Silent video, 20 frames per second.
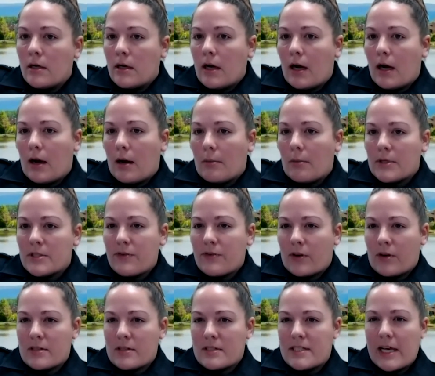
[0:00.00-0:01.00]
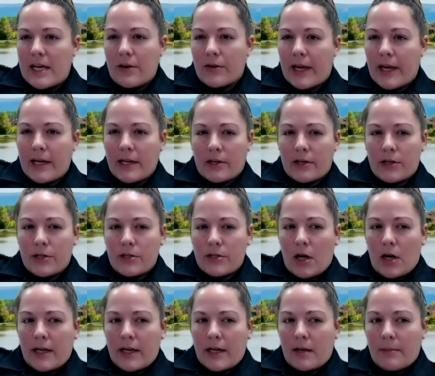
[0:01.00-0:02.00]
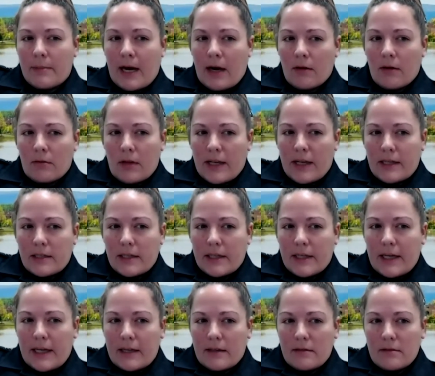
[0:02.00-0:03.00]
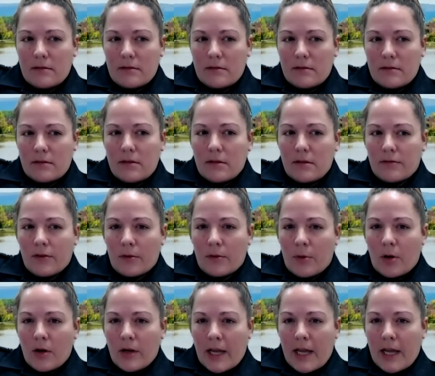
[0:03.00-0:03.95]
As far as tailgating, are you talking about like at the football game?